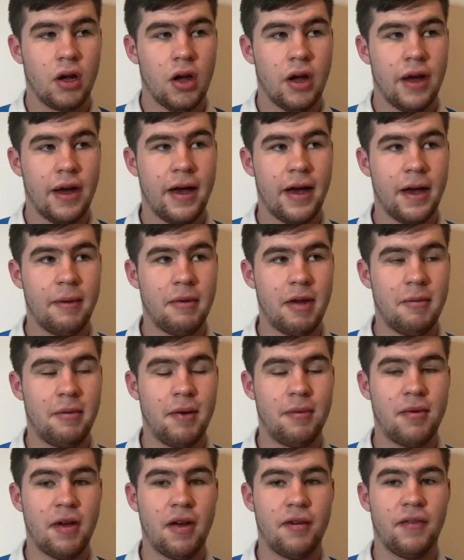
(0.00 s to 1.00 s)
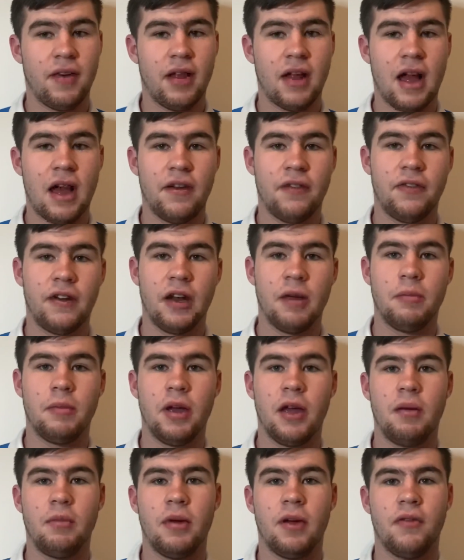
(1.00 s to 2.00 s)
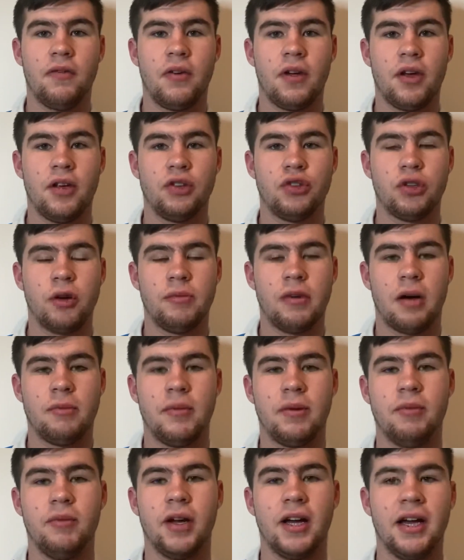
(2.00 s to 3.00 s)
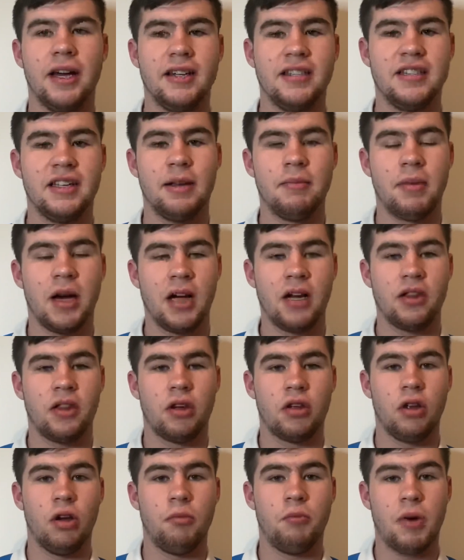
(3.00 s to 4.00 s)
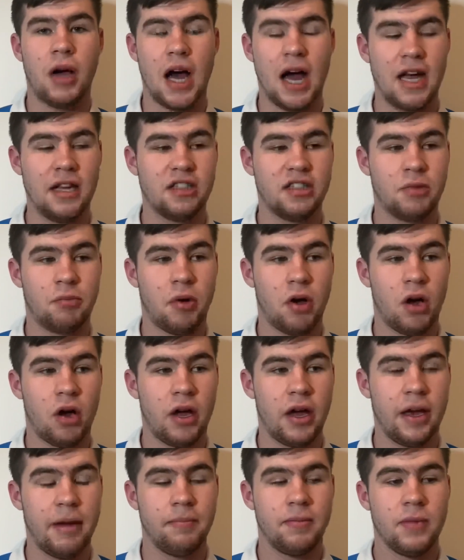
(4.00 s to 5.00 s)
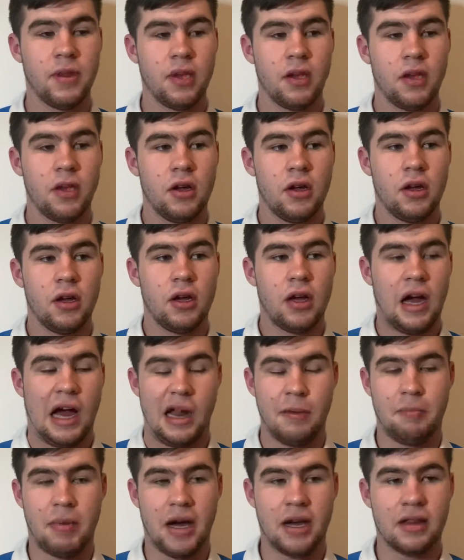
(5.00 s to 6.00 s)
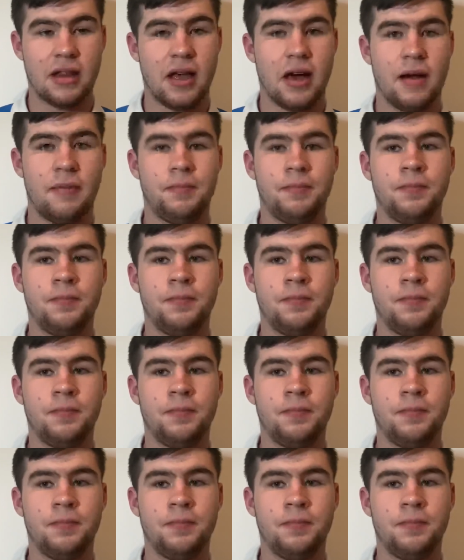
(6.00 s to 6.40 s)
It'd be a bit of a laugh and it'd be a bit of a trip down memory lane seeing back at the club, but I'd support it. I'd back that.